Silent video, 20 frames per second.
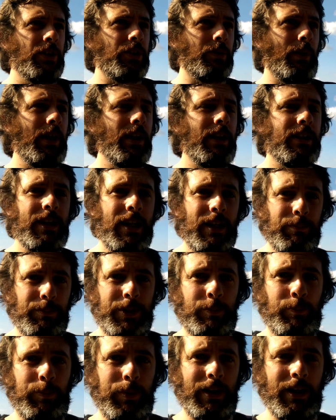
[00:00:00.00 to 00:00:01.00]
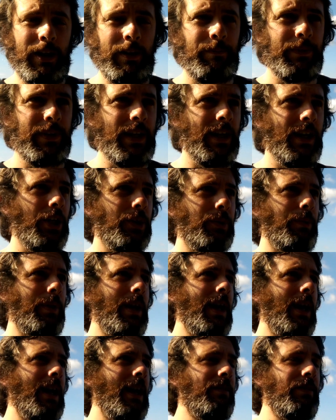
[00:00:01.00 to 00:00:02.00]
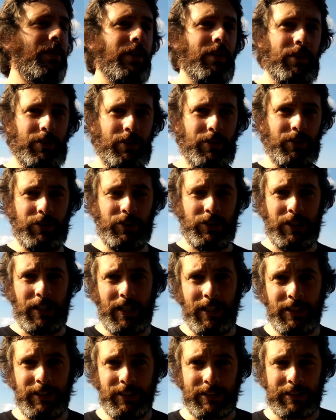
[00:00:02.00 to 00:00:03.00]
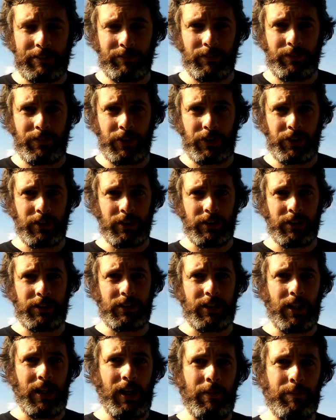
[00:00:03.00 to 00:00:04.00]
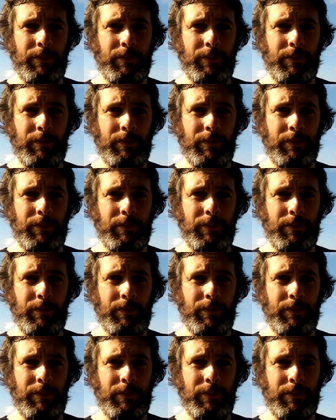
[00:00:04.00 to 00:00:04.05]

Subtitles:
So the way the tape's split is we have Gunter Schleins' Seventh Vision at the start,